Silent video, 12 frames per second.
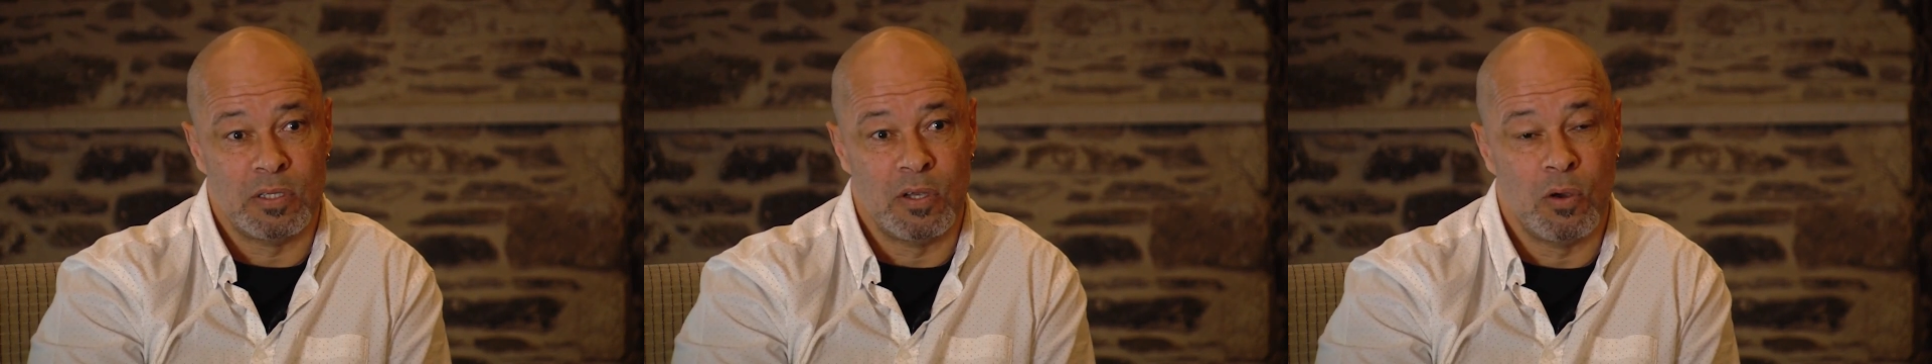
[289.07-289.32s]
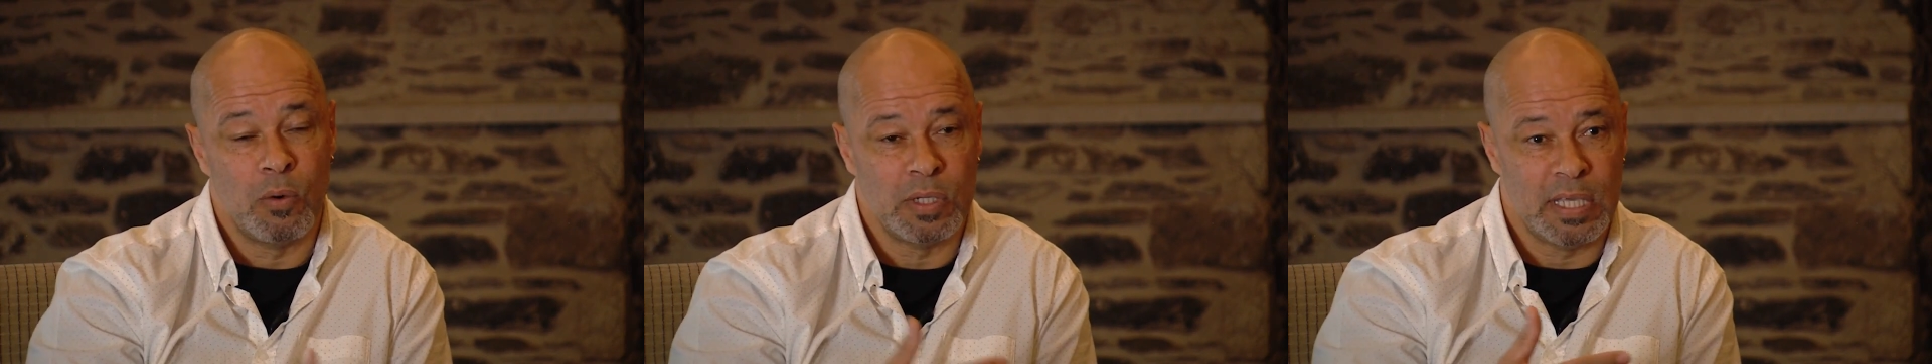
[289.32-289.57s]

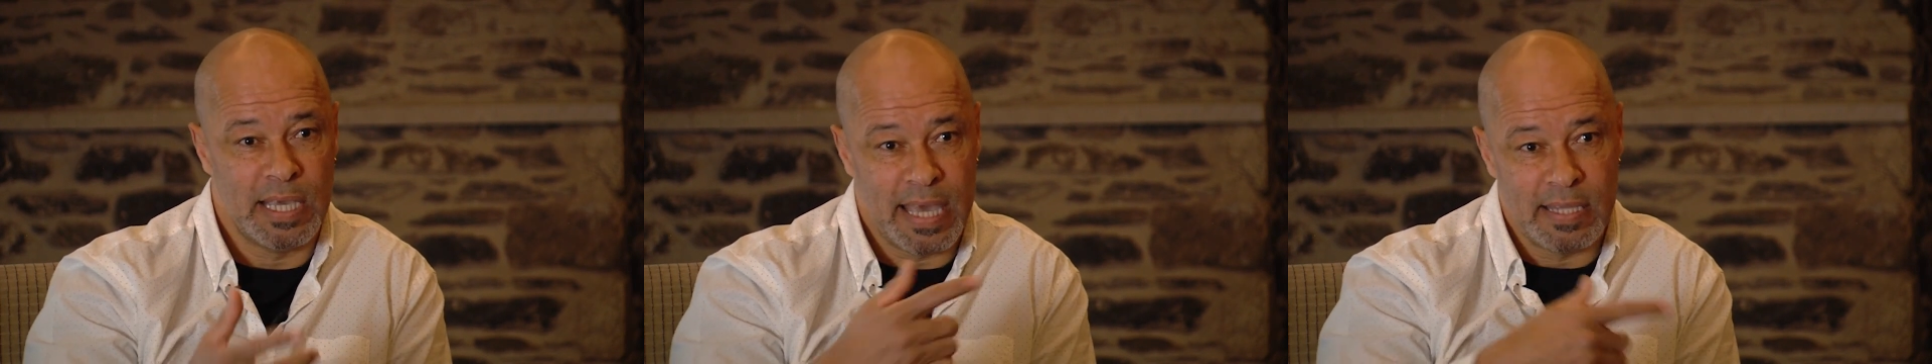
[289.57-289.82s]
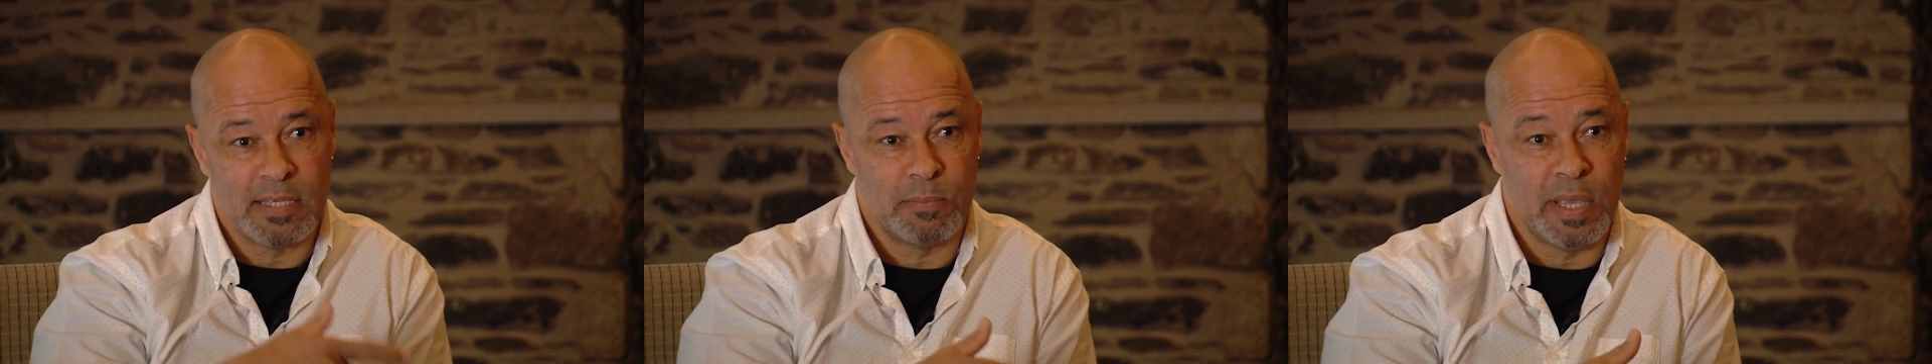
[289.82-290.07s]
No one can
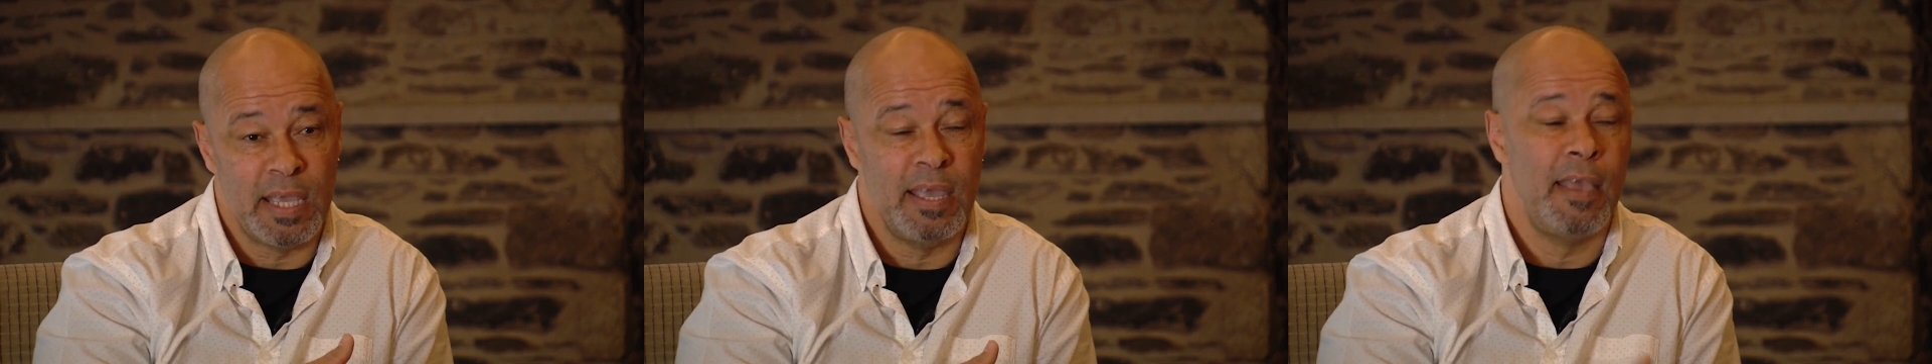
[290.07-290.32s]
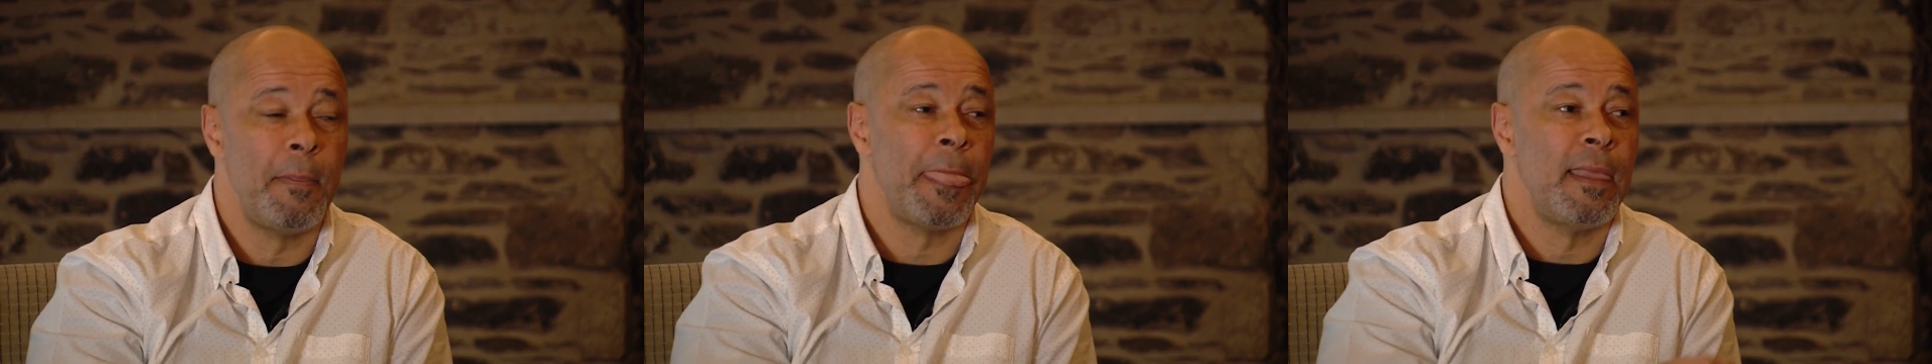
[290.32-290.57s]
get to me,
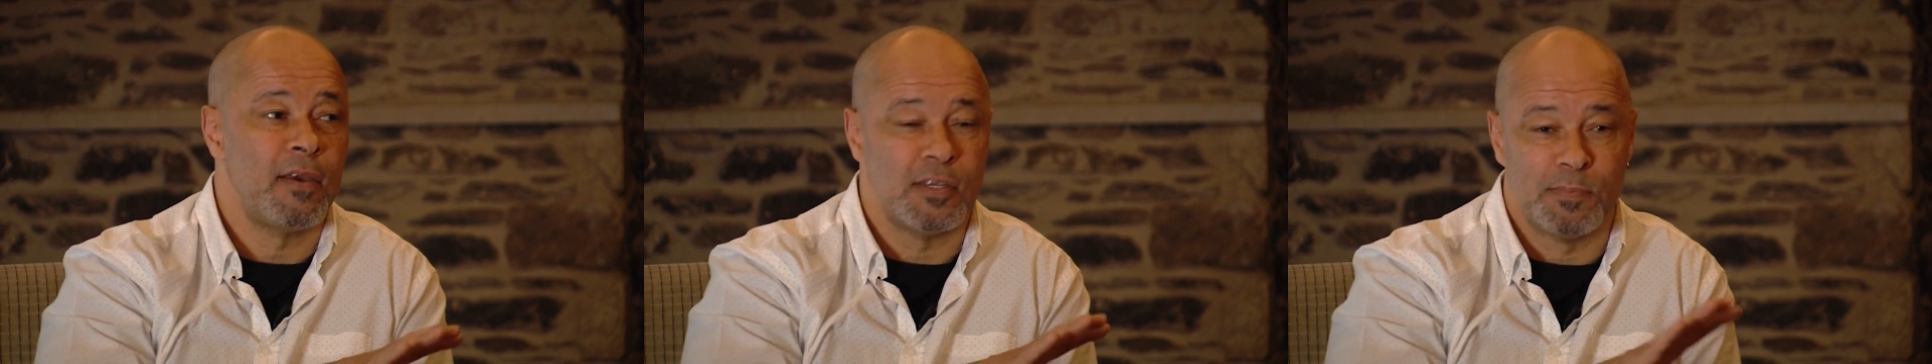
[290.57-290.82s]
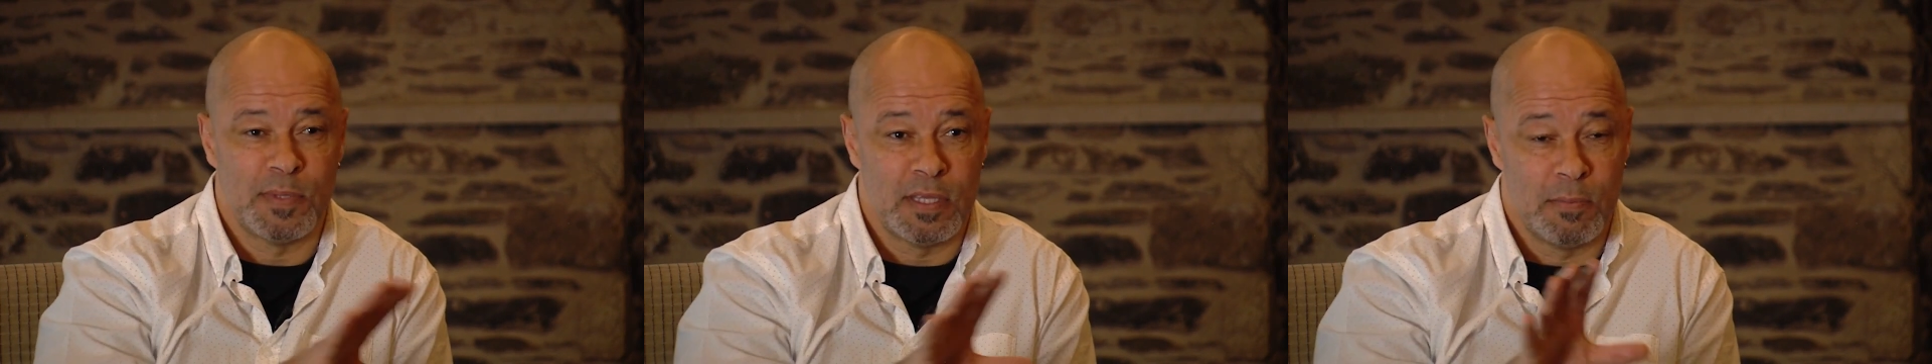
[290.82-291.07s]

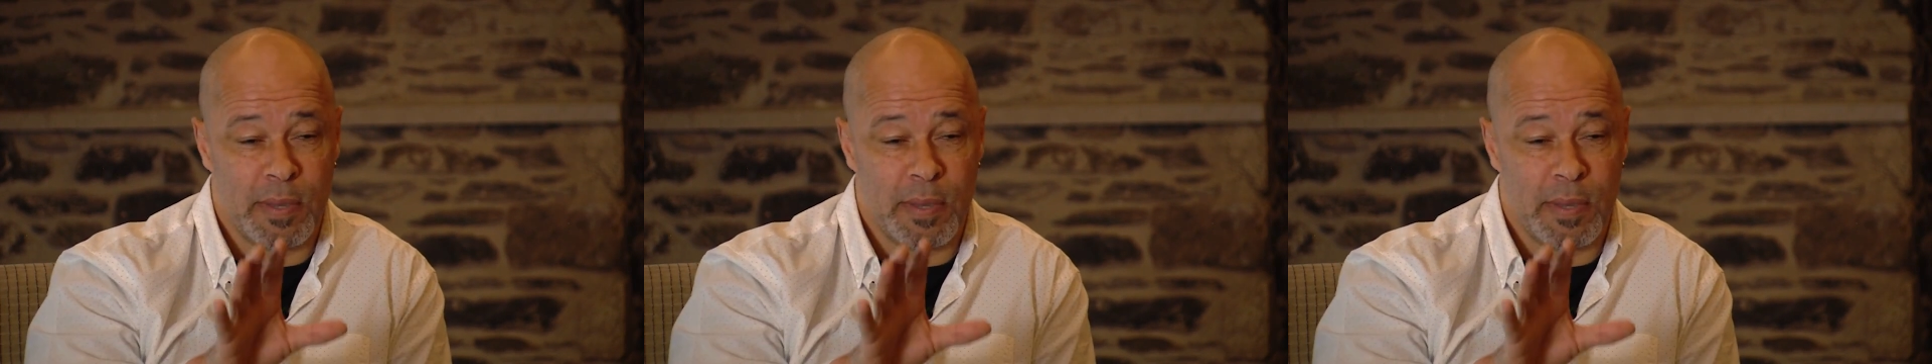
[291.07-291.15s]
because the